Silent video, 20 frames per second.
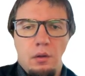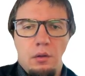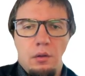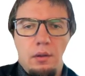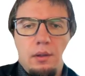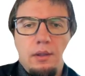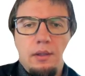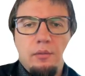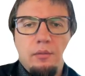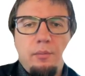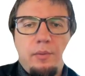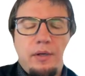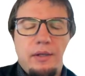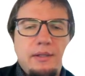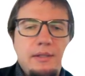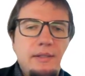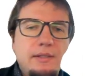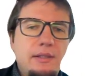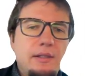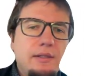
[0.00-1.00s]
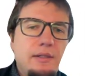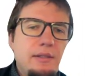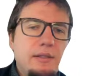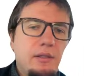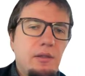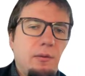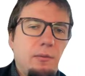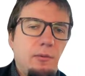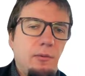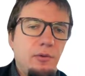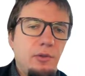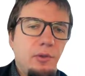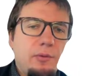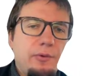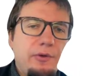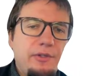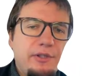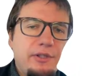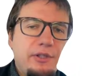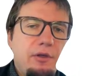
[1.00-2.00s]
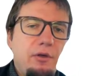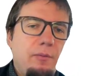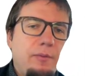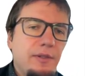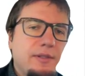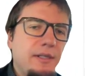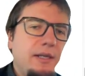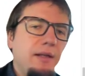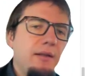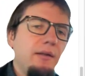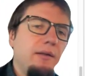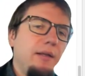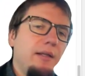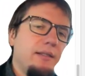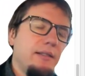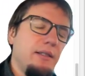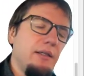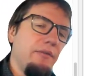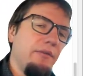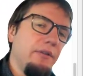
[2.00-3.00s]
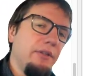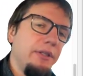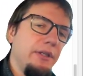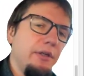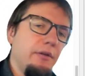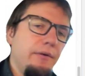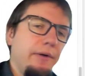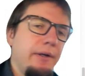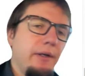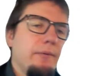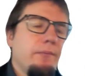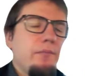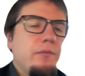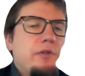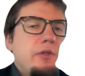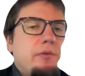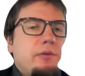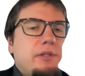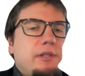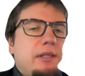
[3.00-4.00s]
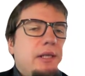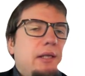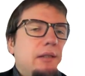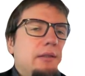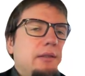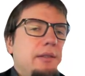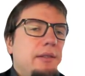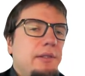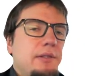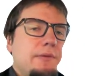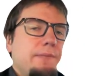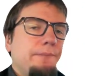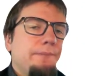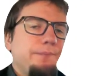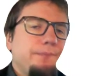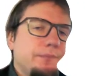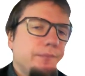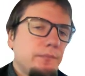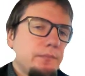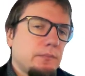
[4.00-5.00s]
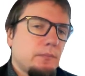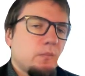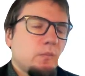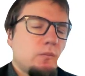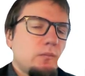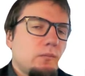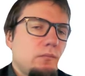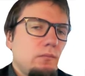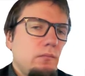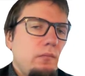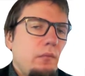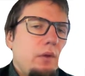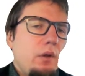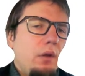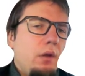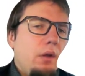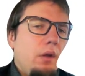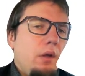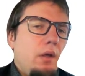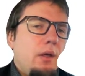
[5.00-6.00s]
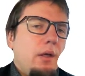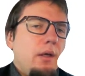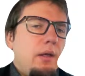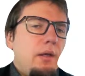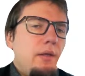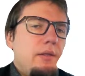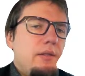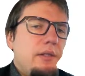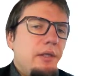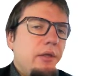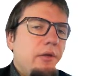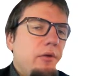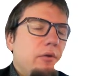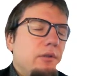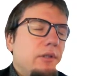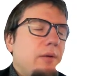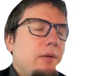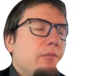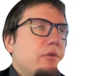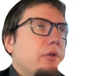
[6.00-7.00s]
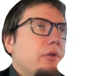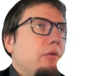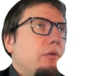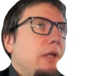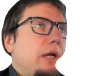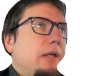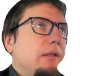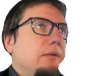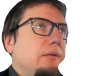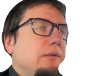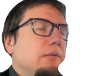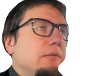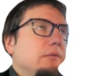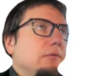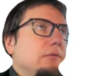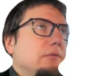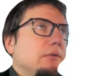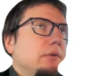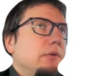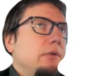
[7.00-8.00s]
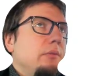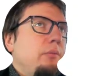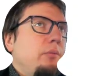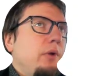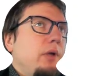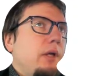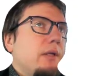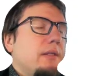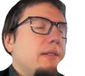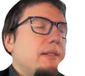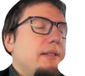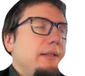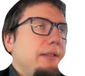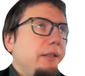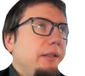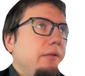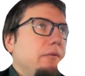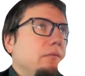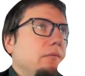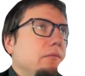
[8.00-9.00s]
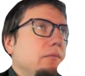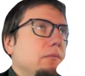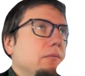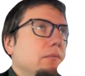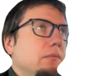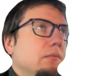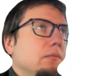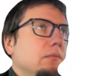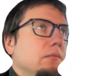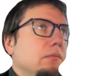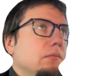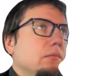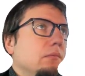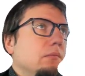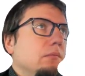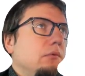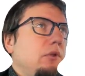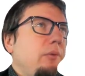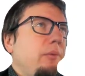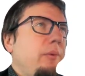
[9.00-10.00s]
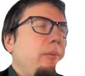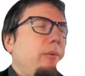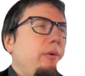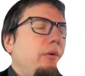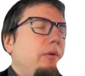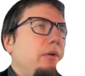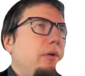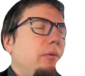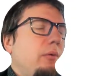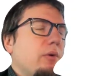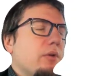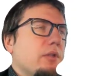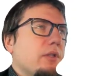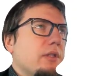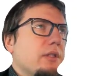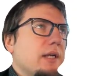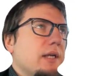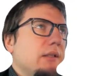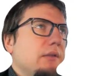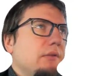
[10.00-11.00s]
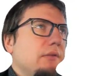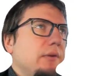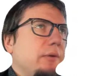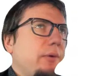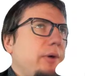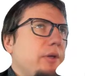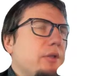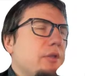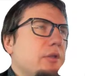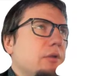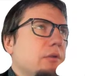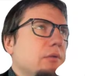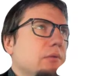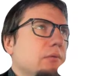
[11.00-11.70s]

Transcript: And in practice, this is almost always 0, but let's leave it here. Yeah? So C dot is CQ times Q dot plus CT. Remember, there was this kind of equation.